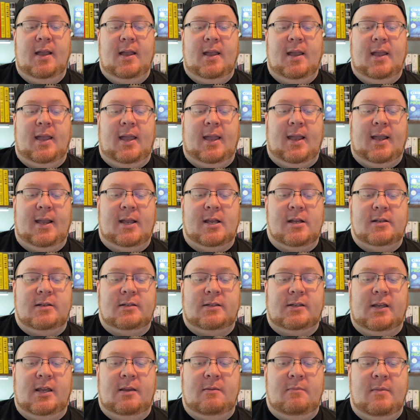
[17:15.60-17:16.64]
And
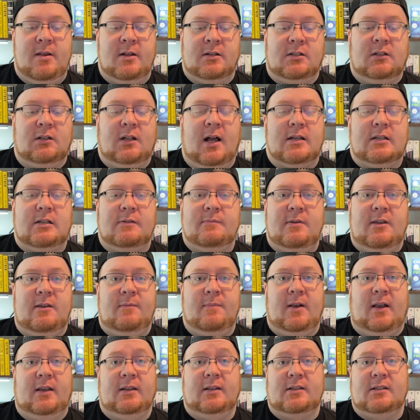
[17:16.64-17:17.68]
it meant a lot to me
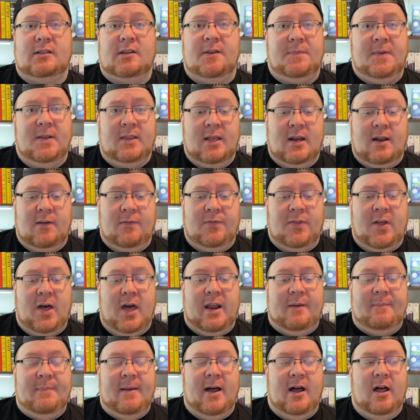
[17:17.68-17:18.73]
because it's something that I've thought
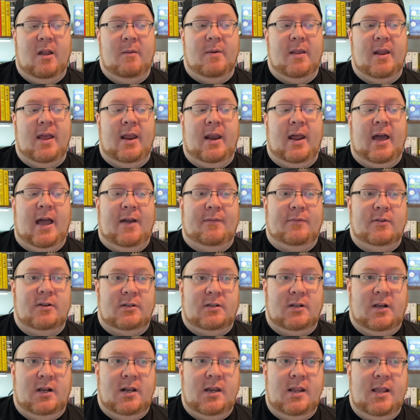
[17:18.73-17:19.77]
about and I haven't
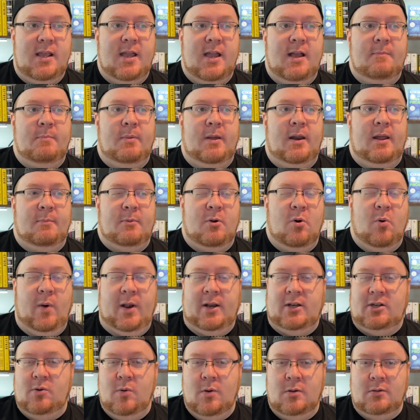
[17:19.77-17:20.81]
done yet, but I'm
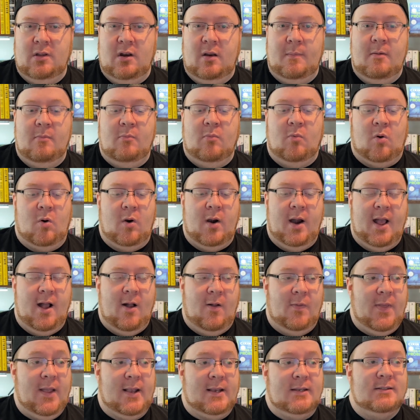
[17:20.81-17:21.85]
going to a little bit more now
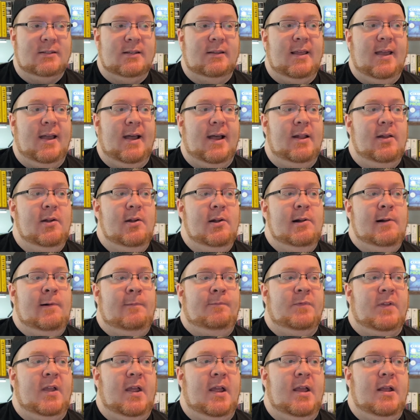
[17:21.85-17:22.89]
thanks to that.
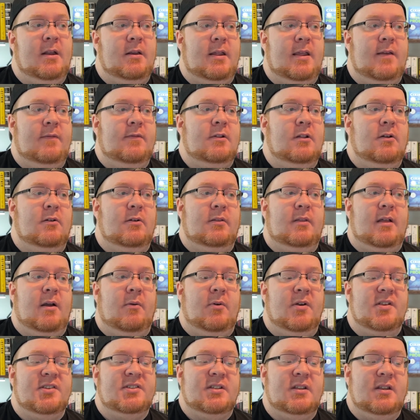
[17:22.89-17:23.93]
And even though that
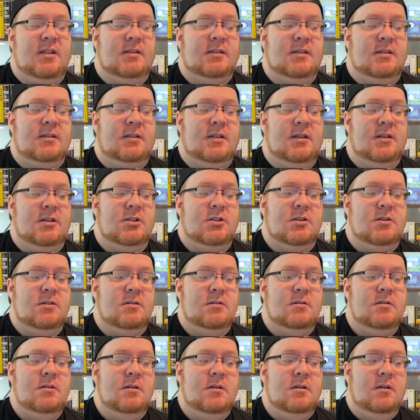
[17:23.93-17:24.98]
wasn't his
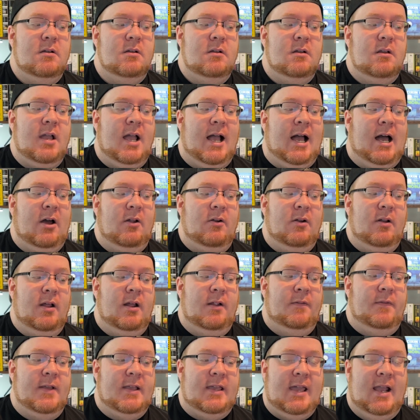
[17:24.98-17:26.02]
intention out
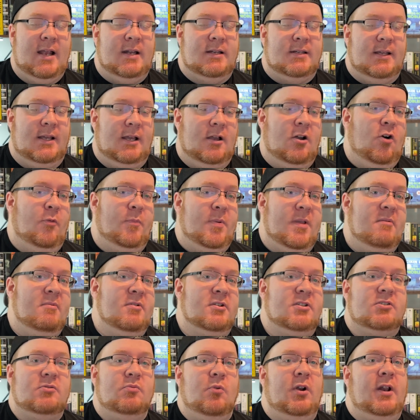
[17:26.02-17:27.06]
of the gate to help, he
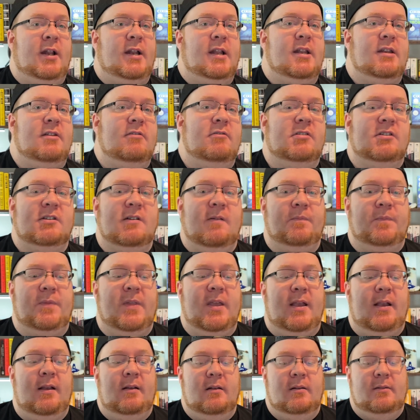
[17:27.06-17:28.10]
was wanting to do
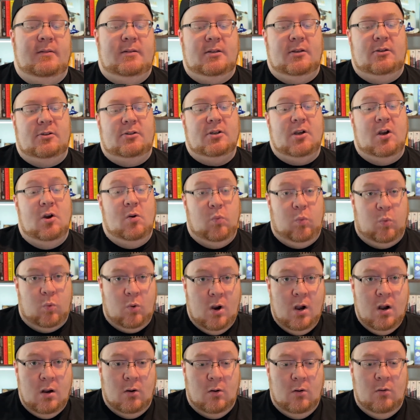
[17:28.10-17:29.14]
something to
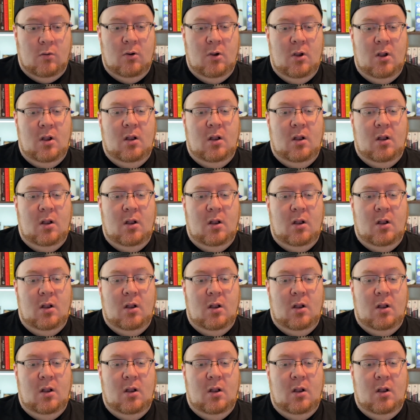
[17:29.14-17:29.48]
grow.